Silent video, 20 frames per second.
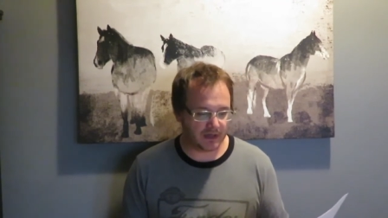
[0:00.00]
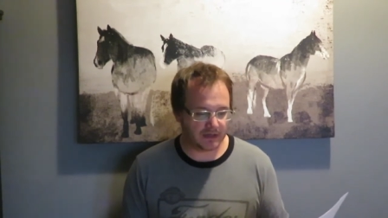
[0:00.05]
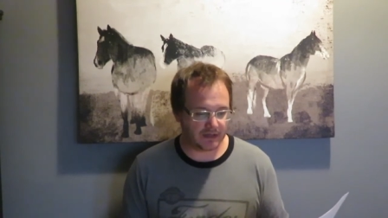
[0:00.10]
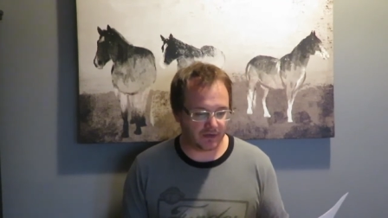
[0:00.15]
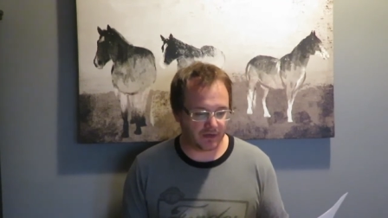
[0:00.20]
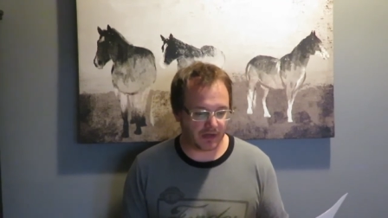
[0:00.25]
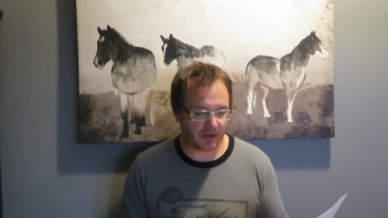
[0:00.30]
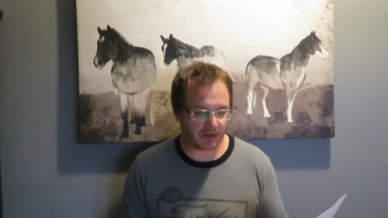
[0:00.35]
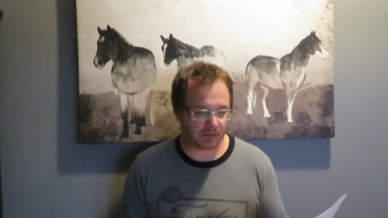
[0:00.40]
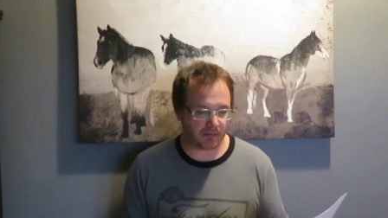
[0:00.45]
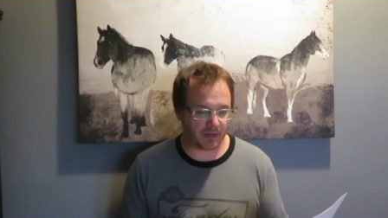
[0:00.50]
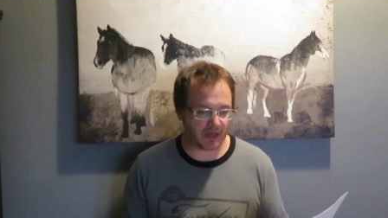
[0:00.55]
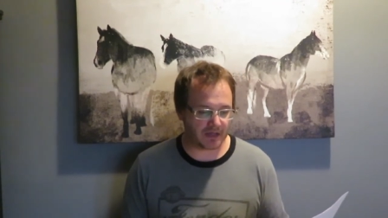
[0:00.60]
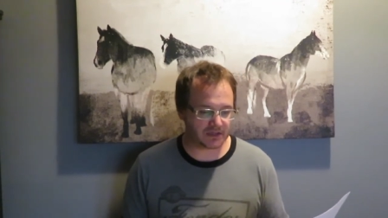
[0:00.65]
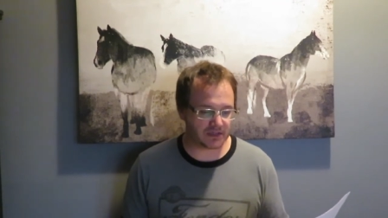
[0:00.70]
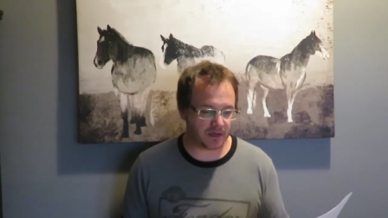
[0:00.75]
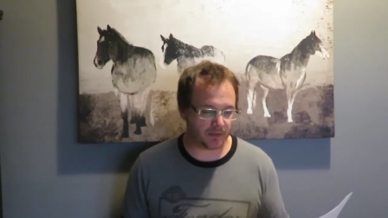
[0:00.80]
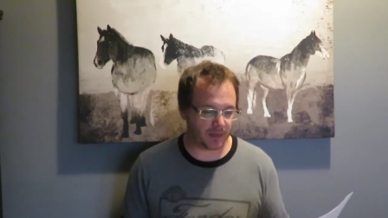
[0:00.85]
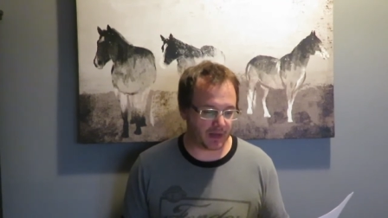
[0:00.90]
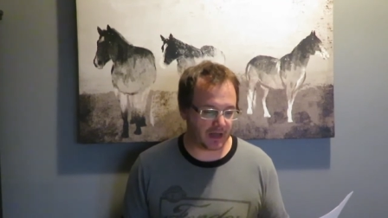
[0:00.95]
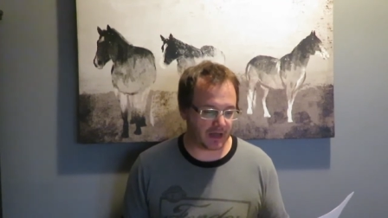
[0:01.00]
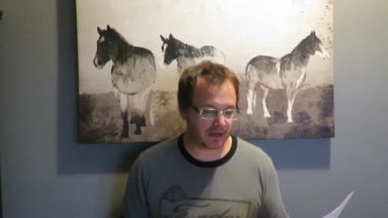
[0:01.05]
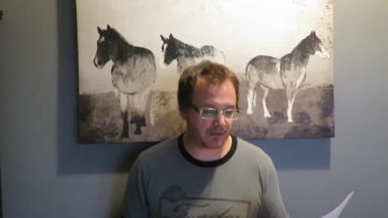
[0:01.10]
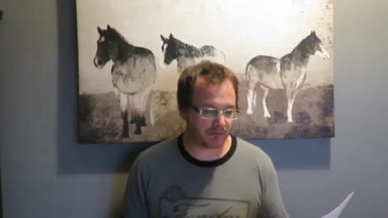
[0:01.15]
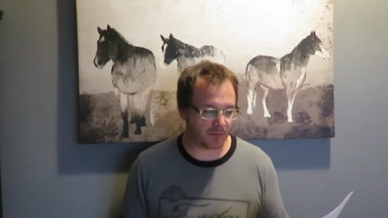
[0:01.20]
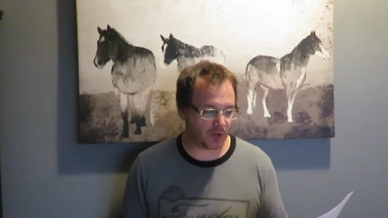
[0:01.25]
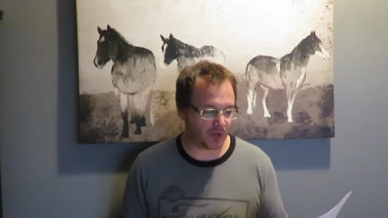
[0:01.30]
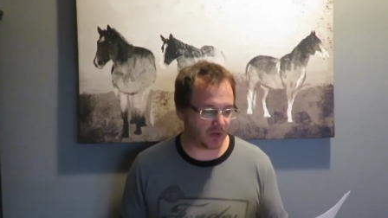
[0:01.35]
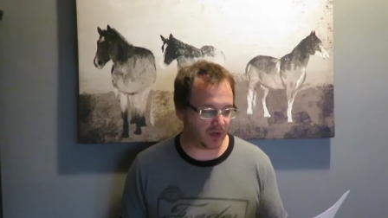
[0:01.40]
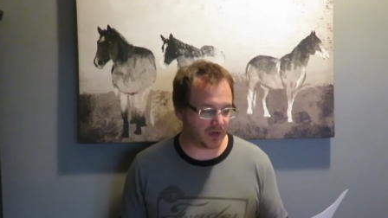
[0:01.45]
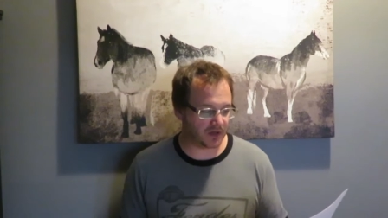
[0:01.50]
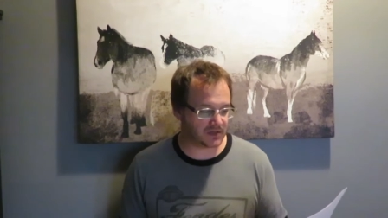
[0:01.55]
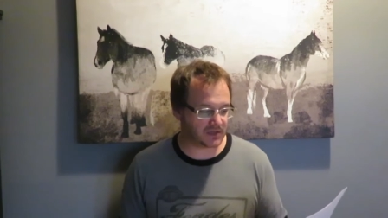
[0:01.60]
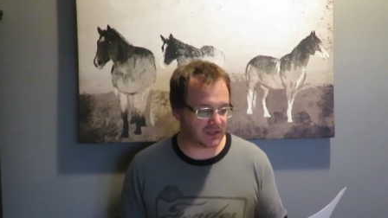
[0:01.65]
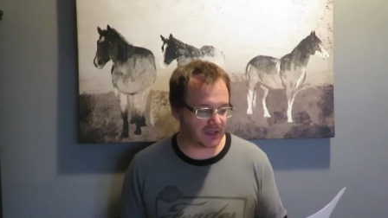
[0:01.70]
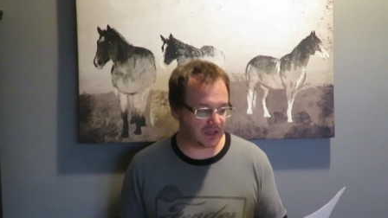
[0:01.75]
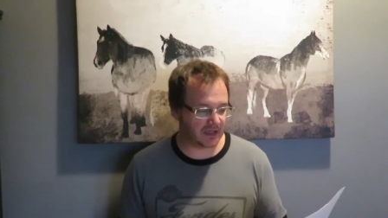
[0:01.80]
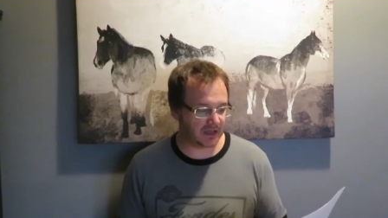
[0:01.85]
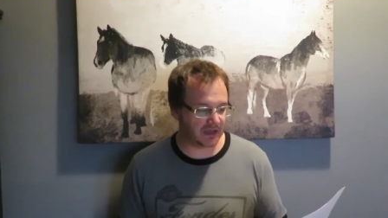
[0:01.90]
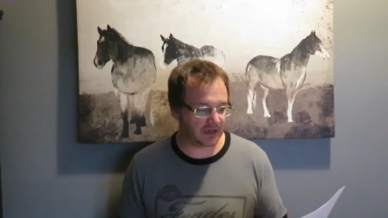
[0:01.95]
Now this matchup has
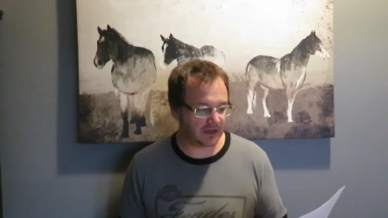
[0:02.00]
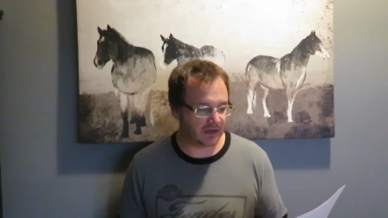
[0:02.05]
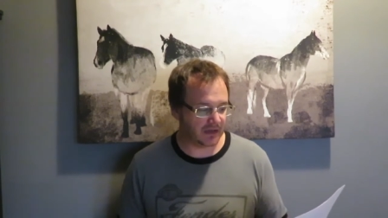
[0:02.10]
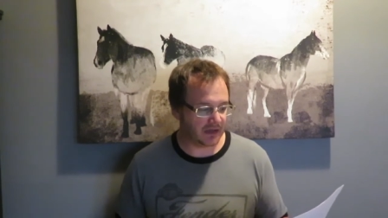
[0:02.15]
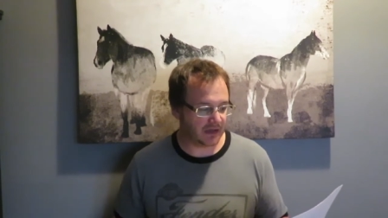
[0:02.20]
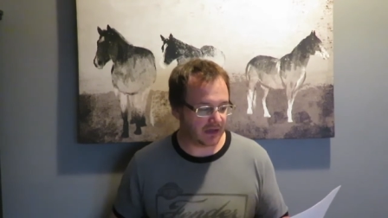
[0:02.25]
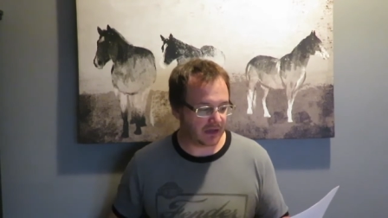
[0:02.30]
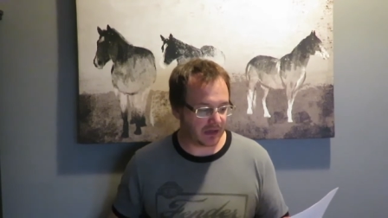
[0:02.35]
Mariachi in it.